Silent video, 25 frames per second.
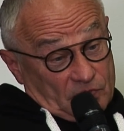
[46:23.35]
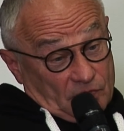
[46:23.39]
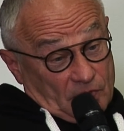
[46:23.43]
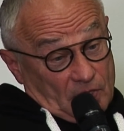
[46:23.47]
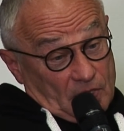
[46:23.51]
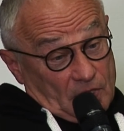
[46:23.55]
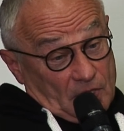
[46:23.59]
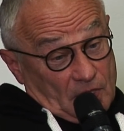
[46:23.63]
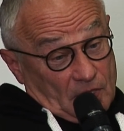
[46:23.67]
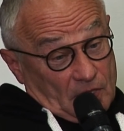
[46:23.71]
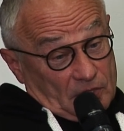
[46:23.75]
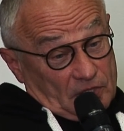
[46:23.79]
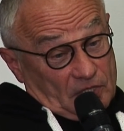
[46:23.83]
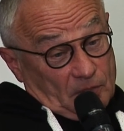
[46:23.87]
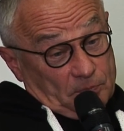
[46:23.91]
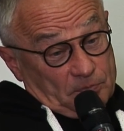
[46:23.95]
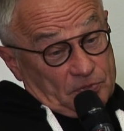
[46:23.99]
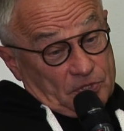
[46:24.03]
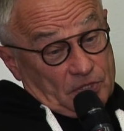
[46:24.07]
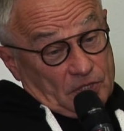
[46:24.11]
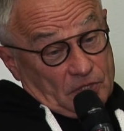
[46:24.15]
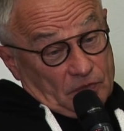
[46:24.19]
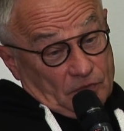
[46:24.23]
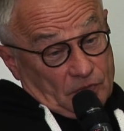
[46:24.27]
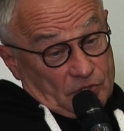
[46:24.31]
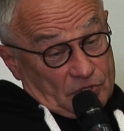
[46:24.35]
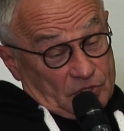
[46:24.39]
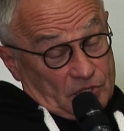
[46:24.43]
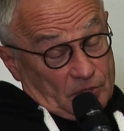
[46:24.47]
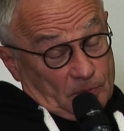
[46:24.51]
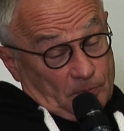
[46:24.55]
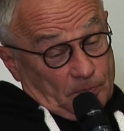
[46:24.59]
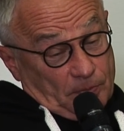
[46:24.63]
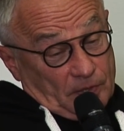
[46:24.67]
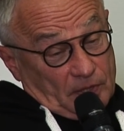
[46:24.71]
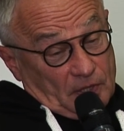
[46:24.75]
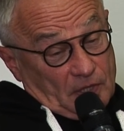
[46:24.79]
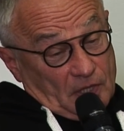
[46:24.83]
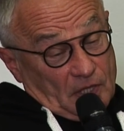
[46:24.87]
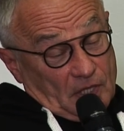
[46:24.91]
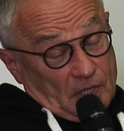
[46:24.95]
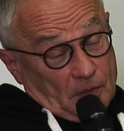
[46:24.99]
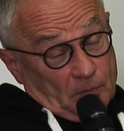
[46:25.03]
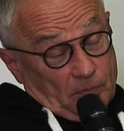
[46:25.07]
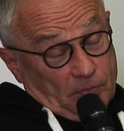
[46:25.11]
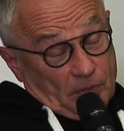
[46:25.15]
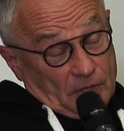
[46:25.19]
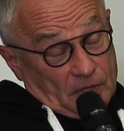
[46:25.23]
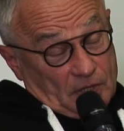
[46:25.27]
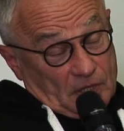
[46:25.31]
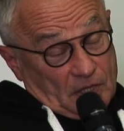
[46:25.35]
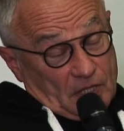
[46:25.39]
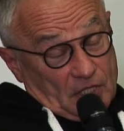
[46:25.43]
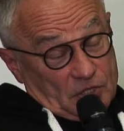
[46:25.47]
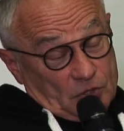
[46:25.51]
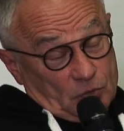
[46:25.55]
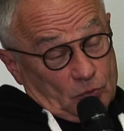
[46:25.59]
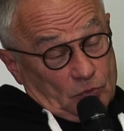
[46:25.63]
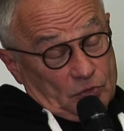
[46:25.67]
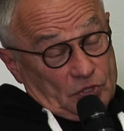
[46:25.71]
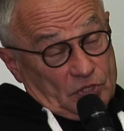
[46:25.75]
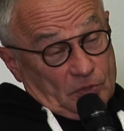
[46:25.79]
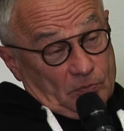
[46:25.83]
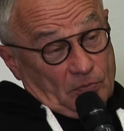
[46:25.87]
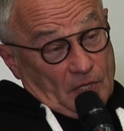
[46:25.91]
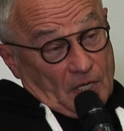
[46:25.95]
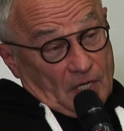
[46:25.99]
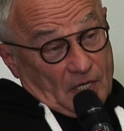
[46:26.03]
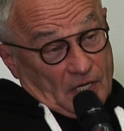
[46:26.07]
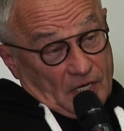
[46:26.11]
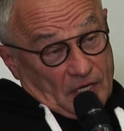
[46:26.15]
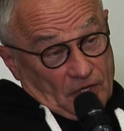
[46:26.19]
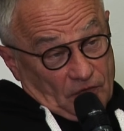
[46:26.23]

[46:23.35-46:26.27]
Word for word: in the profession uh, anymore.